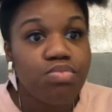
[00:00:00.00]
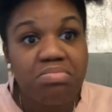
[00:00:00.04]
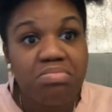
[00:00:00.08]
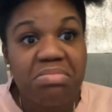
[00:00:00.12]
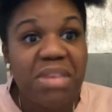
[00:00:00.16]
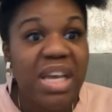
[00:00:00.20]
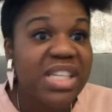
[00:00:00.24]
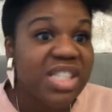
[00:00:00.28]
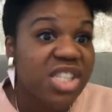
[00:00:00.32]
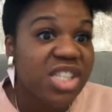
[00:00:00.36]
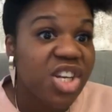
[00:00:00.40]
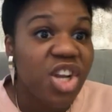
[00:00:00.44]

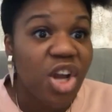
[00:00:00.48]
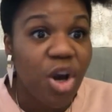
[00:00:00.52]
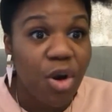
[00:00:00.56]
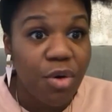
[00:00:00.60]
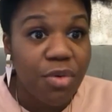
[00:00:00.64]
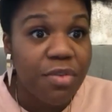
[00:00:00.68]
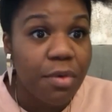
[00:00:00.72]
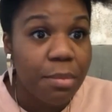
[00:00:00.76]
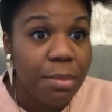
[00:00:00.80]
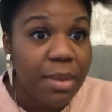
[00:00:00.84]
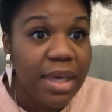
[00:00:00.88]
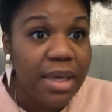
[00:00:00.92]
it's a
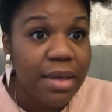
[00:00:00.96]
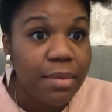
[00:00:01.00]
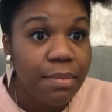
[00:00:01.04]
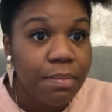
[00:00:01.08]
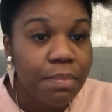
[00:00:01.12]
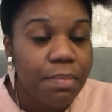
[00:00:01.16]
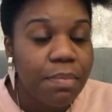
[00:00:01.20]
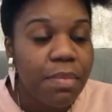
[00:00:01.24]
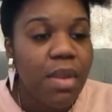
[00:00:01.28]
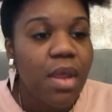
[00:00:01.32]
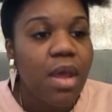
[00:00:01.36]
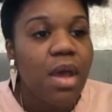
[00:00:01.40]
no for me.
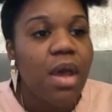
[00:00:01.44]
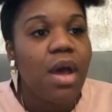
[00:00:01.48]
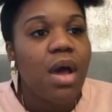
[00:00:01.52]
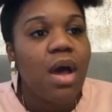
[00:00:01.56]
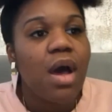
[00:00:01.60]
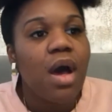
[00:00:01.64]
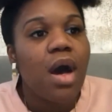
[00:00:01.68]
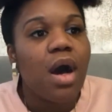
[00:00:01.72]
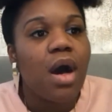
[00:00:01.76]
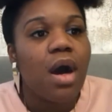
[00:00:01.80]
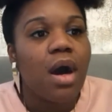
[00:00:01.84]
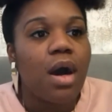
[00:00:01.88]

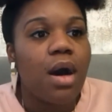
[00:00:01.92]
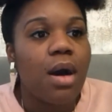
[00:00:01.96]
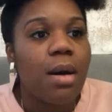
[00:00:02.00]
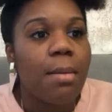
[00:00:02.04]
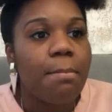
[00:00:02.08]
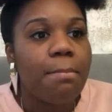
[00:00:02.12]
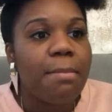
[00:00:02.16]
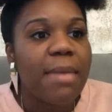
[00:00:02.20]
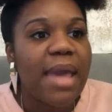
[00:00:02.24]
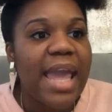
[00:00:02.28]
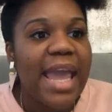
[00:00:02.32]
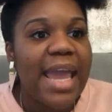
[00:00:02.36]

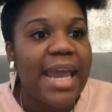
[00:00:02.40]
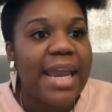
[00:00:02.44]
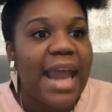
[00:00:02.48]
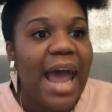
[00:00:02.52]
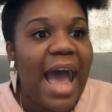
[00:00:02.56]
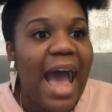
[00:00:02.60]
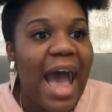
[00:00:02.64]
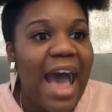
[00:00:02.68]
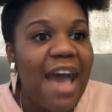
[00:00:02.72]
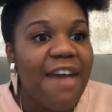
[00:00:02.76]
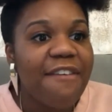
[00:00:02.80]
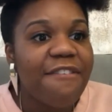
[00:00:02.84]
Um, and
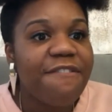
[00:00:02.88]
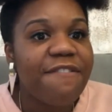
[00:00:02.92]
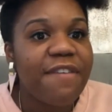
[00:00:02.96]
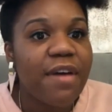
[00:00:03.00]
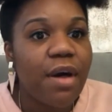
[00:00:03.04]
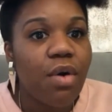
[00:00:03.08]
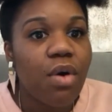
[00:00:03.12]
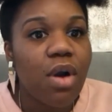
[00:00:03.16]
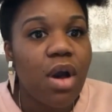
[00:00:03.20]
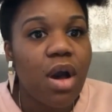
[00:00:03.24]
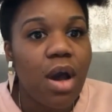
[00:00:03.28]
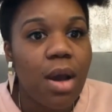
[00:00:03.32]
I
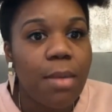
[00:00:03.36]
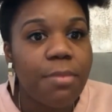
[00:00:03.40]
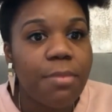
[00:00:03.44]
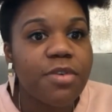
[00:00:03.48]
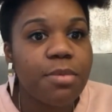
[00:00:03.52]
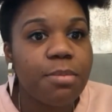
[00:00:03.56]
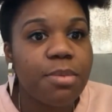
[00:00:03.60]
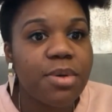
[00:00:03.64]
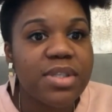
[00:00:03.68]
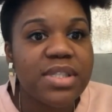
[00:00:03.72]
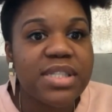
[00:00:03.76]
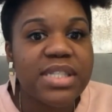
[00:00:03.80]
felt
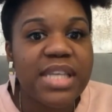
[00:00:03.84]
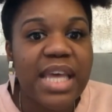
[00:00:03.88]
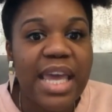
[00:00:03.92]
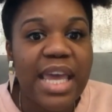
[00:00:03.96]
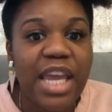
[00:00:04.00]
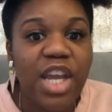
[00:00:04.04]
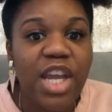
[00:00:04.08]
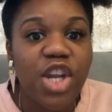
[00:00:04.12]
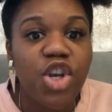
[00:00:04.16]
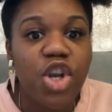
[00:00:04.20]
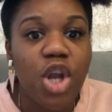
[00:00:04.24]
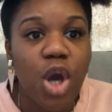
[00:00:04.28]
comfortable
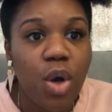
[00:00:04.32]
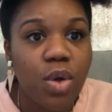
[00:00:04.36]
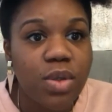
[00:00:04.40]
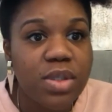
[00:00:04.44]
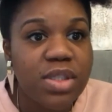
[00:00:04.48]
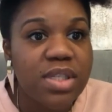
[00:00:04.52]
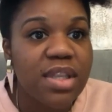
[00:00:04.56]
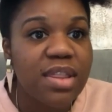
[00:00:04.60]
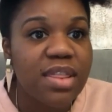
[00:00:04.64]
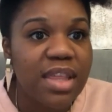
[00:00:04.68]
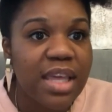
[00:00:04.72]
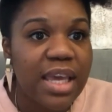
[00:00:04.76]
saying no
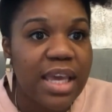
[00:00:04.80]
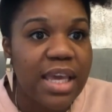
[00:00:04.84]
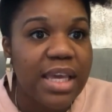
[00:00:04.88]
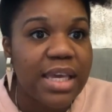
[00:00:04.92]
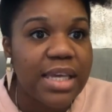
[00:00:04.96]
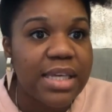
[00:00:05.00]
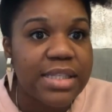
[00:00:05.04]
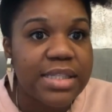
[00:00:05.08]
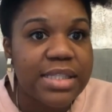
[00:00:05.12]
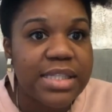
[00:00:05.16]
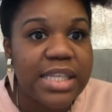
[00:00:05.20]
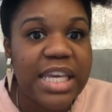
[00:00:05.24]
to
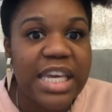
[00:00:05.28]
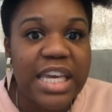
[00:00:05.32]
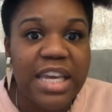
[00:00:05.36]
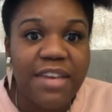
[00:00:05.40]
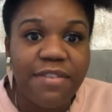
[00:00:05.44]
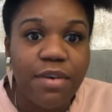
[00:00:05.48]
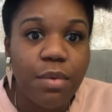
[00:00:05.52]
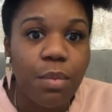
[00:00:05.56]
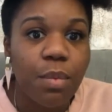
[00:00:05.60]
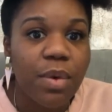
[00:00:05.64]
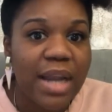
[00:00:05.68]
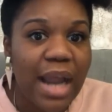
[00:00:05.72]
things
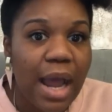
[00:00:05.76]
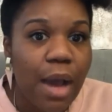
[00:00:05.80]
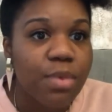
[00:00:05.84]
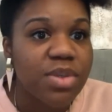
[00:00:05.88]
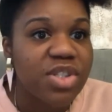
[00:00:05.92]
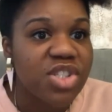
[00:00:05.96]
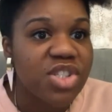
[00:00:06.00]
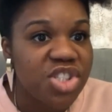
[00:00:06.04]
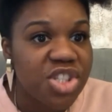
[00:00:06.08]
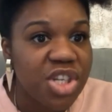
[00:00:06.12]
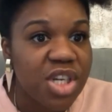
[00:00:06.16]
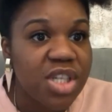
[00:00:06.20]
even when I
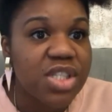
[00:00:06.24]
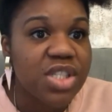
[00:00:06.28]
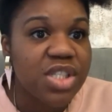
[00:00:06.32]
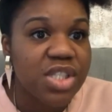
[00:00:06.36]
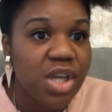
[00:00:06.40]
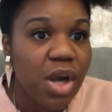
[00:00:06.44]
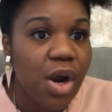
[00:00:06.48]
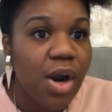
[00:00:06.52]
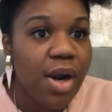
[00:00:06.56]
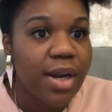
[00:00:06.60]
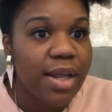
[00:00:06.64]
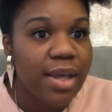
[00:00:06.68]
was just
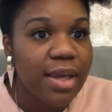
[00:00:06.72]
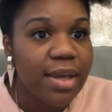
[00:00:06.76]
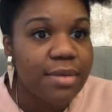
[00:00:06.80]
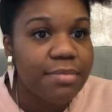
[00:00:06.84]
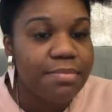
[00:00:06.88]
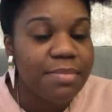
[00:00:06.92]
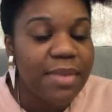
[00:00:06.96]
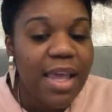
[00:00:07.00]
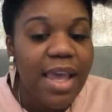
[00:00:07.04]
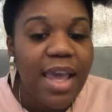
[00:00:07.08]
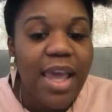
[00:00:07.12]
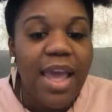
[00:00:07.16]

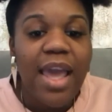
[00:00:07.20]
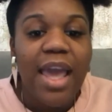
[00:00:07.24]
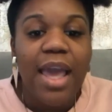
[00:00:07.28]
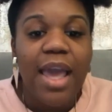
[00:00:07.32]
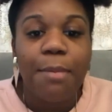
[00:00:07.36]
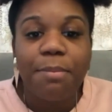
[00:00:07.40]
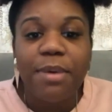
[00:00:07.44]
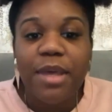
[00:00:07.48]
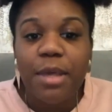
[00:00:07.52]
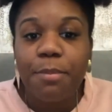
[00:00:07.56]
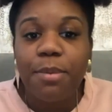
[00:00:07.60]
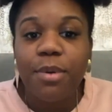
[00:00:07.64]
starting.
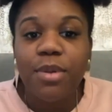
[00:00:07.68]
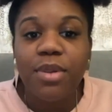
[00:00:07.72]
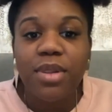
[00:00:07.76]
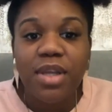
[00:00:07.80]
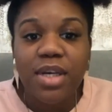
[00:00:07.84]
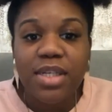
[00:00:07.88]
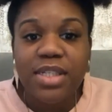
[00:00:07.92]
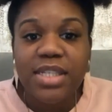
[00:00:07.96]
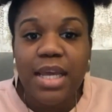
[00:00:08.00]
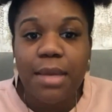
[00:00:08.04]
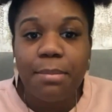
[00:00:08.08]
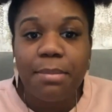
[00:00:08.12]
And people
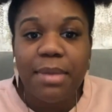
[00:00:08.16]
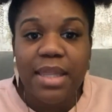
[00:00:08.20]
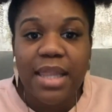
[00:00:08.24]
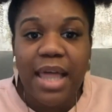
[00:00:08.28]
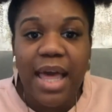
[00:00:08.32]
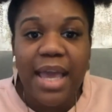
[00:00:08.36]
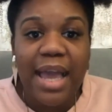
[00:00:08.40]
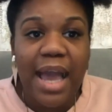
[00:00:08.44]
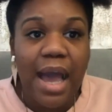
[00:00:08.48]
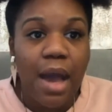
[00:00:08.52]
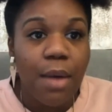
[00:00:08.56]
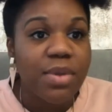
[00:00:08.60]
looked at me
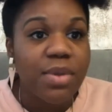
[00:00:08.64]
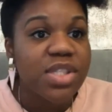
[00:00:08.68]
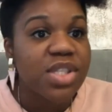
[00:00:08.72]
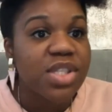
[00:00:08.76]
like I was